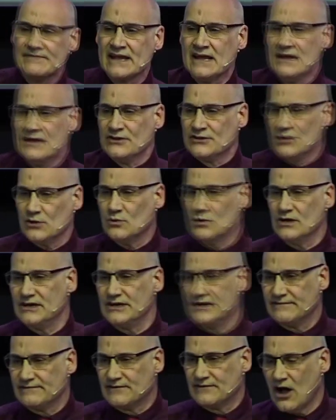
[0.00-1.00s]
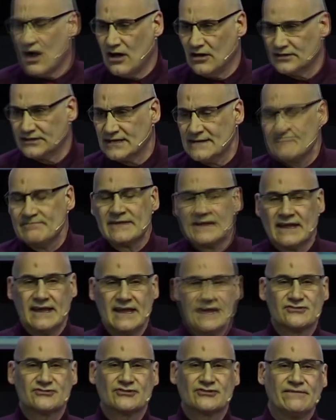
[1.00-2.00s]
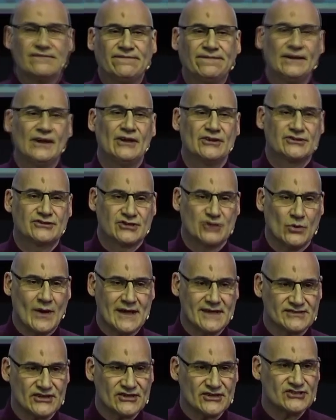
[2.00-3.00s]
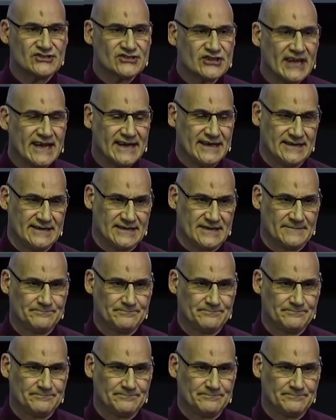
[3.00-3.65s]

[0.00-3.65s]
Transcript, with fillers: the word of God is referred to as a seed.